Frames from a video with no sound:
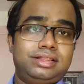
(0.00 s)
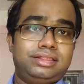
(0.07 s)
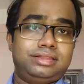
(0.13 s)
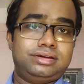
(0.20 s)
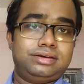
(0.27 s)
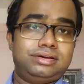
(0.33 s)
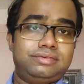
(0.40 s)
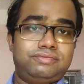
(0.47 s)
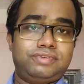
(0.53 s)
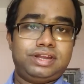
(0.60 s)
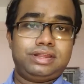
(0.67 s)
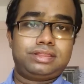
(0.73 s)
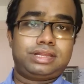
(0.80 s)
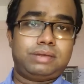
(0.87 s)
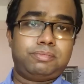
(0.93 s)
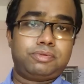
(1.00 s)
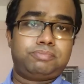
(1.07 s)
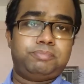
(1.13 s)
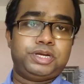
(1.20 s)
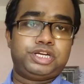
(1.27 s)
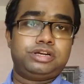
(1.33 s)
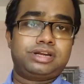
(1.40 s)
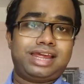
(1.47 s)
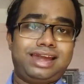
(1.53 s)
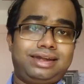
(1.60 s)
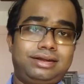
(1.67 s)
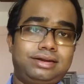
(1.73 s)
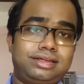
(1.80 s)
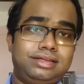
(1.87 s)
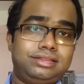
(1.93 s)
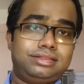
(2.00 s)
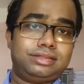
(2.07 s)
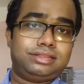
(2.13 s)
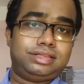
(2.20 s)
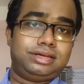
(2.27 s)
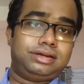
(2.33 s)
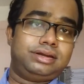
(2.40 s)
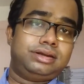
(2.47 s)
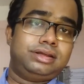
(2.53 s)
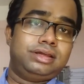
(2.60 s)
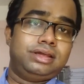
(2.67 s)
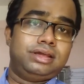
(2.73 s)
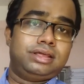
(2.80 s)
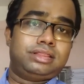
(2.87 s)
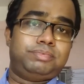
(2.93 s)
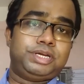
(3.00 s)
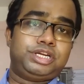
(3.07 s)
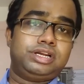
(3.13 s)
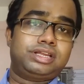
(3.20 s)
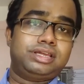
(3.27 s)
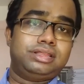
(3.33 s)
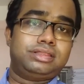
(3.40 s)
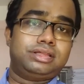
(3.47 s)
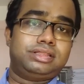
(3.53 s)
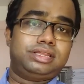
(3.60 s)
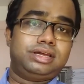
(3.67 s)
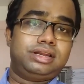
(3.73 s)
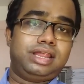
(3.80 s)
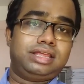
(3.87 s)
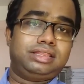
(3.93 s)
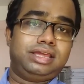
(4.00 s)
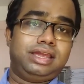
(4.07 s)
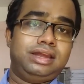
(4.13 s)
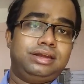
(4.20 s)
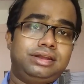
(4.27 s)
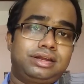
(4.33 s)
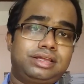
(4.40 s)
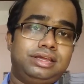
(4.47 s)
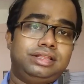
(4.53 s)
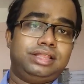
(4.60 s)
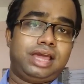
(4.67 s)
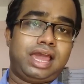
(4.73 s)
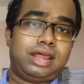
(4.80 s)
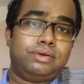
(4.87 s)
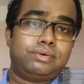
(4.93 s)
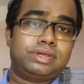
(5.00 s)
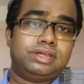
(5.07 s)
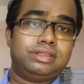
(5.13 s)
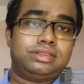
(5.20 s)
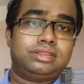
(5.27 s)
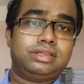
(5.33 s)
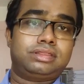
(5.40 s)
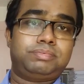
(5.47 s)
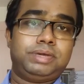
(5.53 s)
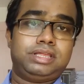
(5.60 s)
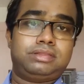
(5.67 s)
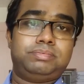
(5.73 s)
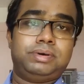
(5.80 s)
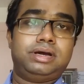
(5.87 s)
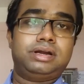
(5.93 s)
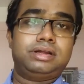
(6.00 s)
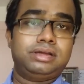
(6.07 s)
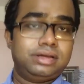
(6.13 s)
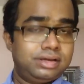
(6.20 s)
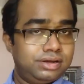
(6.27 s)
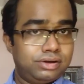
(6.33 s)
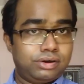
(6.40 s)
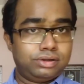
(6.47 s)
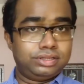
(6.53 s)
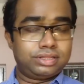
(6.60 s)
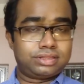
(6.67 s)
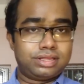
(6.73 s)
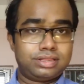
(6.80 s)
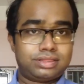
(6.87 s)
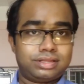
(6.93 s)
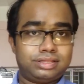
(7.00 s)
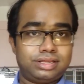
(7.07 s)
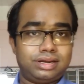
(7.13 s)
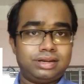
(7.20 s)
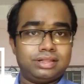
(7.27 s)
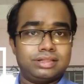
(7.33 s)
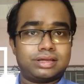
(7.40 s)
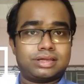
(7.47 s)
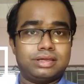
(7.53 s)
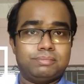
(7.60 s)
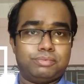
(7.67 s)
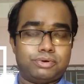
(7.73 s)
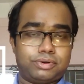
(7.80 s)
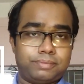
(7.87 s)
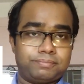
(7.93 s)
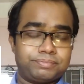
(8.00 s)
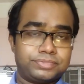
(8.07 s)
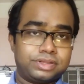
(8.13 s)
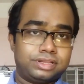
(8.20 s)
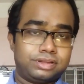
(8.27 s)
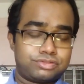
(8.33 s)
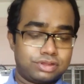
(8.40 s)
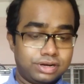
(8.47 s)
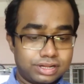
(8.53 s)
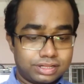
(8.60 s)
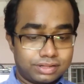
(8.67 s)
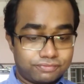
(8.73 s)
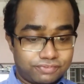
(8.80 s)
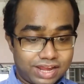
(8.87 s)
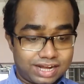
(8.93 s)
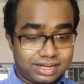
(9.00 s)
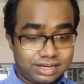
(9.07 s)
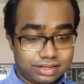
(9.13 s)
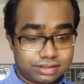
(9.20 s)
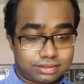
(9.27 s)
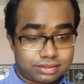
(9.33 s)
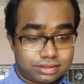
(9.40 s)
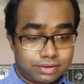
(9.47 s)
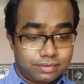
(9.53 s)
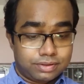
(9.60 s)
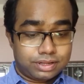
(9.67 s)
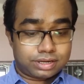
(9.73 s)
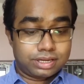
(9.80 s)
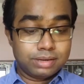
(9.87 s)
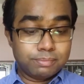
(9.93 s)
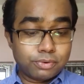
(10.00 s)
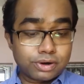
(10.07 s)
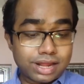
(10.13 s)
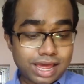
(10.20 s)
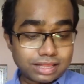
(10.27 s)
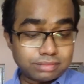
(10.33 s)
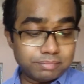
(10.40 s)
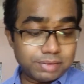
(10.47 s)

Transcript: the various type of special character keys are there. Special keys are there like the enter key, the arrow keys, the space bar. All these keys are there in the keyboard. Now children, the fact is the keyboard has